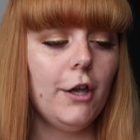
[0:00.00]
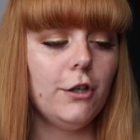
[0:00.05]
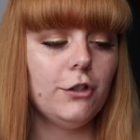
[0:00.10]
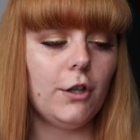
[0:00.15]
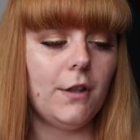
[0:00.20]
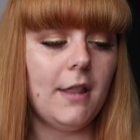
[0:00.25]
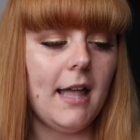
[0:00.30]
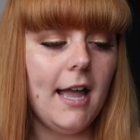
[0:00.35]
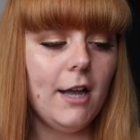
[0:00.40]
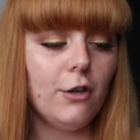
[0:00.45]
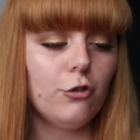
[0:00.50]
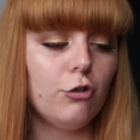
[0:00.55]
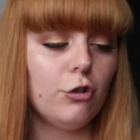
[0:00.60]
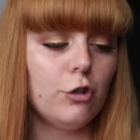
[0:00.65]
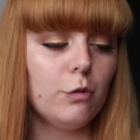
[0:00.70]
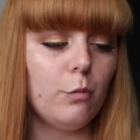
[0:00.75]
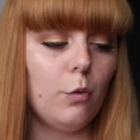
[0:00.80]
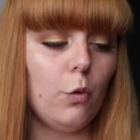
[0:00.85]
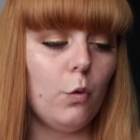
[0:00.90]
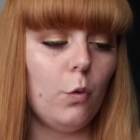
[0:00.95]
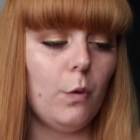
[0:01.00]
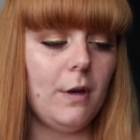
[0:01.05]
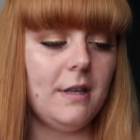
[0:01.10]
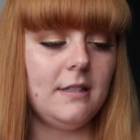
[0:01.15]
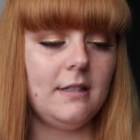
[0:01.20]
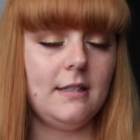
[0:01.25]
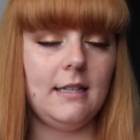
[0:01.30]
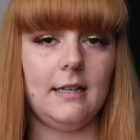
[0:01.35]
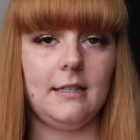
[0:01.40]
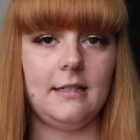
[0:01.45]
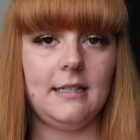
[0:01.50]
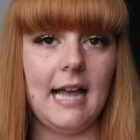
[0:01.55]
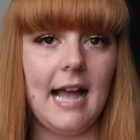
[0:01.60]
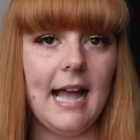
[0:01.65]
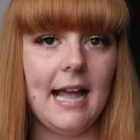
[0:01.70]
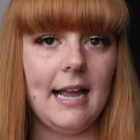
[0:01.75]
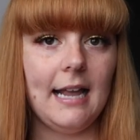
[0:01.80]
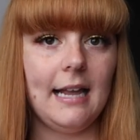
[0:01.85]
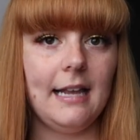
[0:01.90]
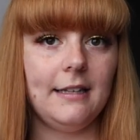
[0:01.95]
So the extra small is 6 to
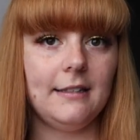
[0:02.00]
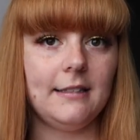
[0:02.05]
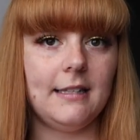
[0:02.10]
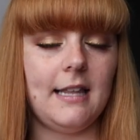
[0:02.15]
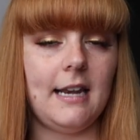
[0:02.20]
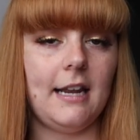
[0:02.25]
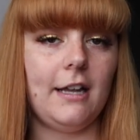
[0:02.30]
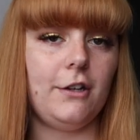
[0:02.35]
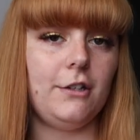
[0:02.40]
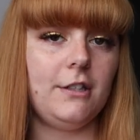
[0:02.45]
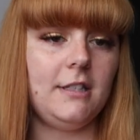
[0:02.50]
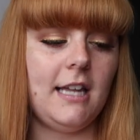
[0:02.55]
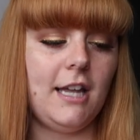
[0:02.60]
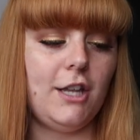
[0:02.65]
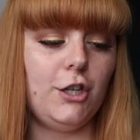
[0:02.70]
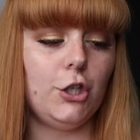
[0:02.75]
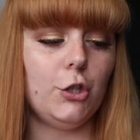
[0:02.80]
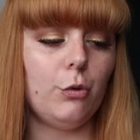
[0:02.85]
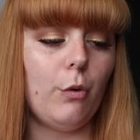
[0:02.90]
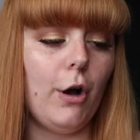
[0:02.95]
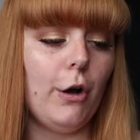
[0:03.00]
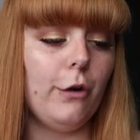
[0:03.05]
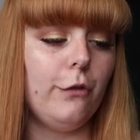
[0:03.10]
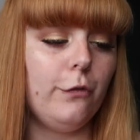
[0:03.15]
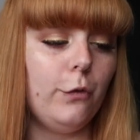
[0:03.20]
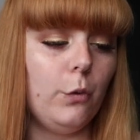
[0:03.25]
8, so then it goes 10, 12,